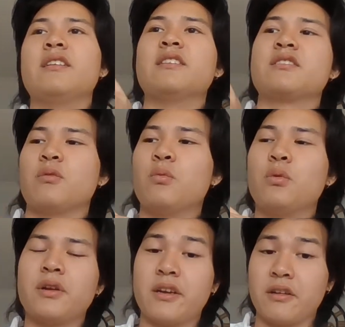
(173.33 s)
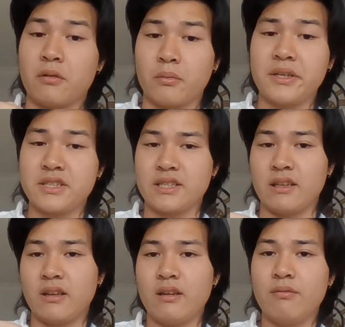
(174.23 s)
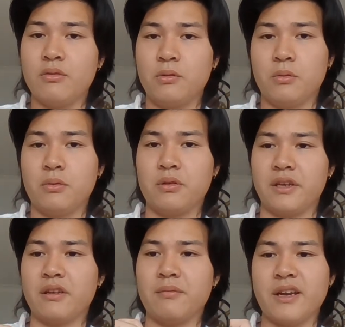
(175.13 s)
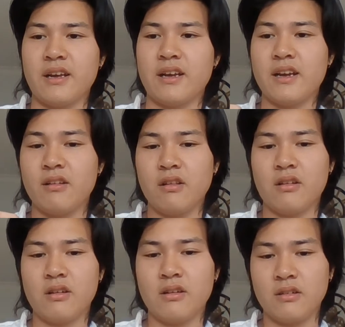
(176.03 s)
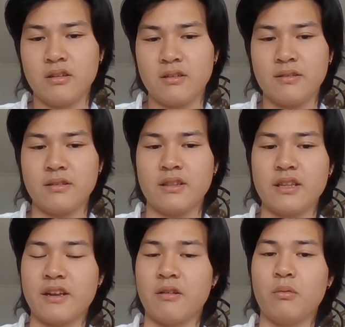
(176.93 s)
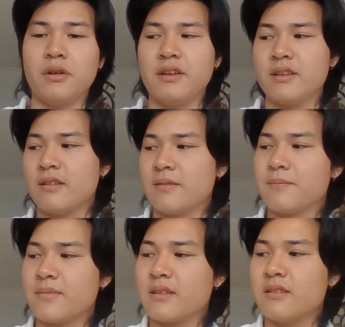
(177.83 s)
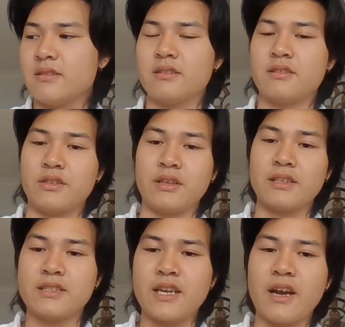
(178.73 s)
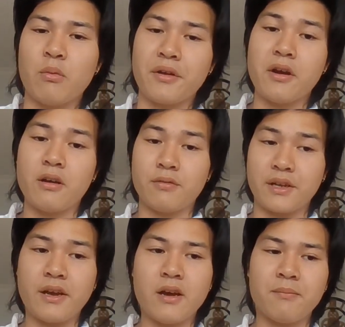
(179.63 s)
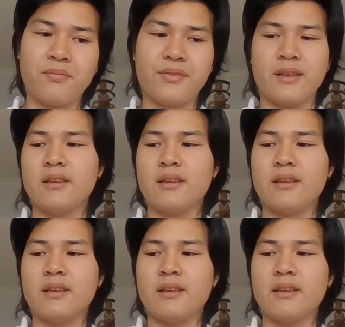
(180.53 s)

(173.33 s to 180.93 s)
is the water going to reach the level in about how long that I want it? So let's say I want half a cup.